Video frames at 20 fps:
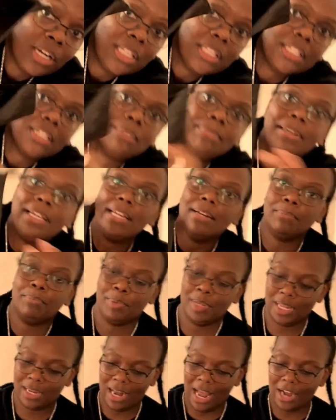a little bit,
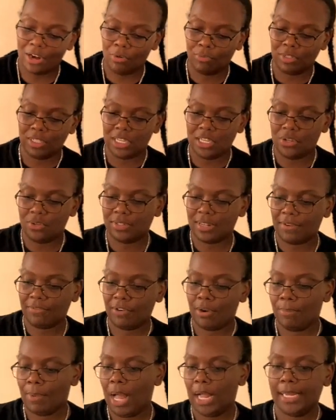but I don't really use that
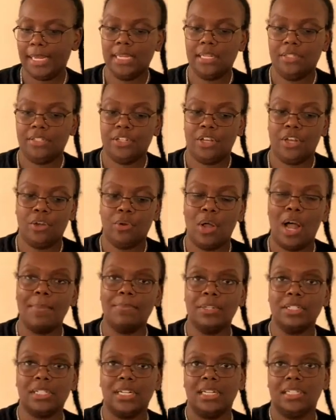front pocket, so I'm
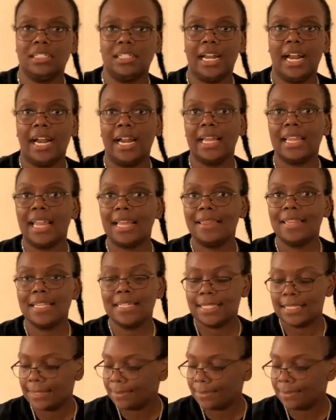just gonna carry it like this.